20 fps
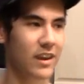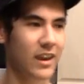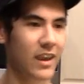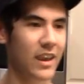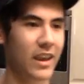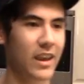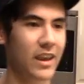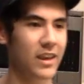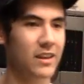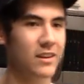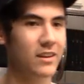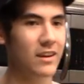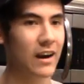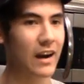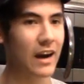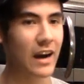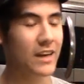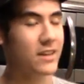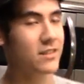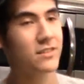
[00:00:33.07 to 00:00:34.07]
And
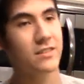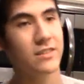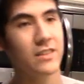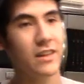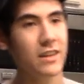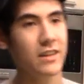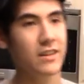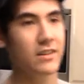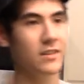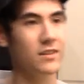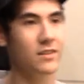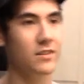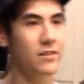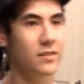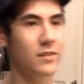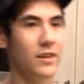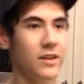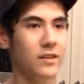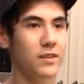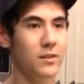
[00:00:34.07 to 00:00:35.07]
I just think
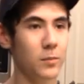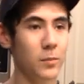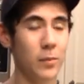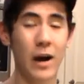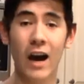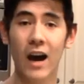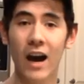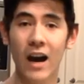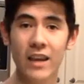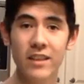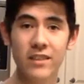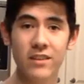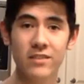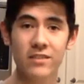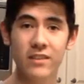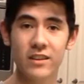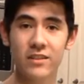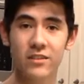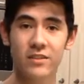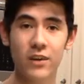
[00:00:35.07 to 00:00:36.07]
like behind the
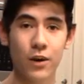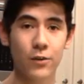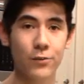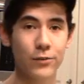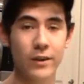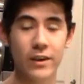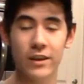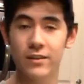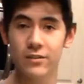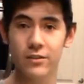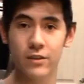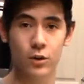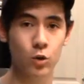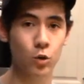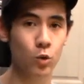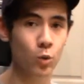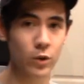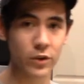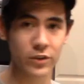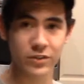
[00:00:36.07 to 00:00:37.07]
scenes stuff is the
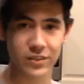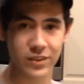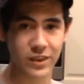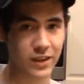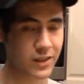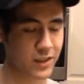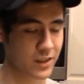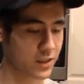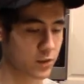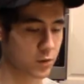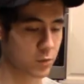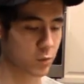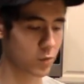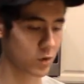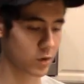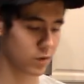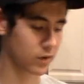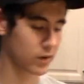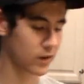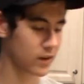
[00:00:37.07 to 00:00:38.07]
coolest thing in the
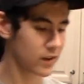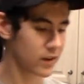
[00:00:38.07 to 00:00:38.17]
world.